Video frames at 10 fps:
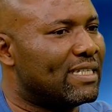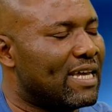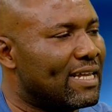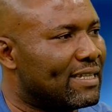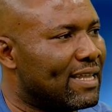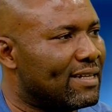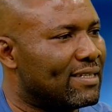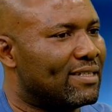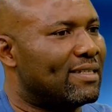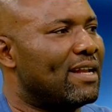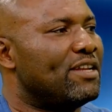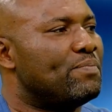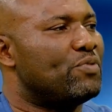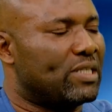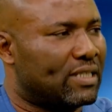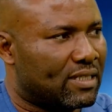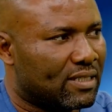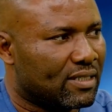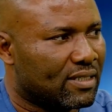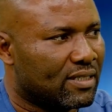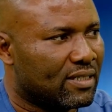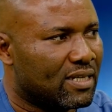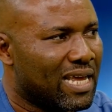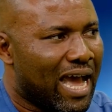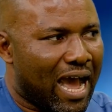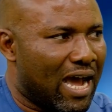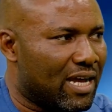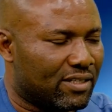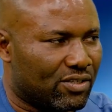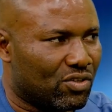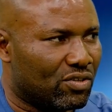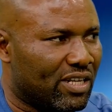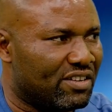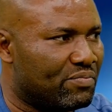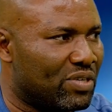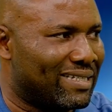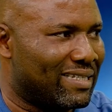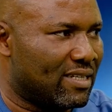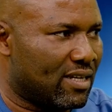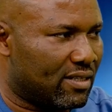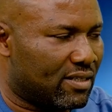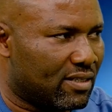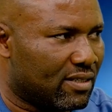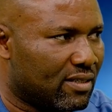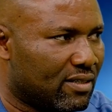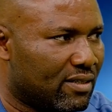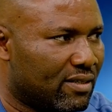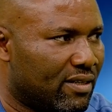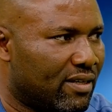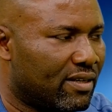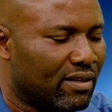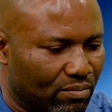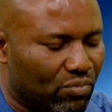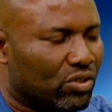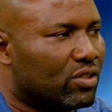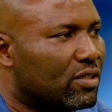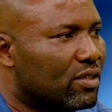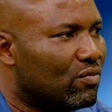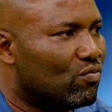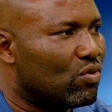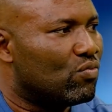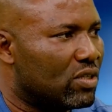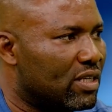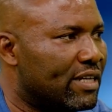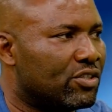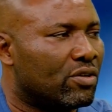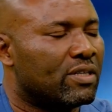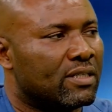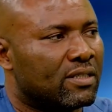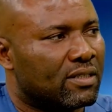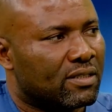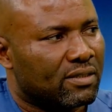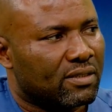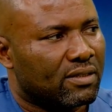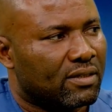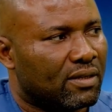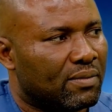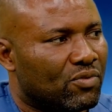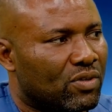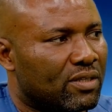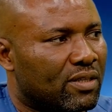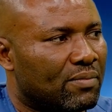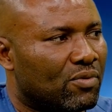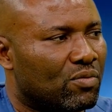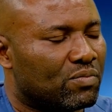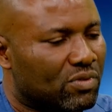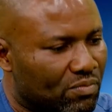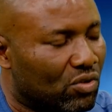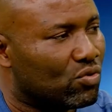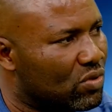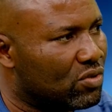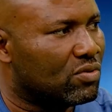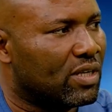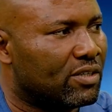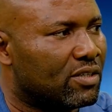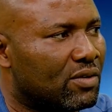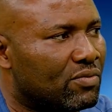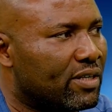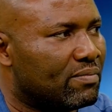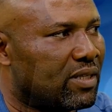theirs is deliberate. Ours is not deliberate yet. But we will enjoy it when the time comes. Because we know Nigeria will get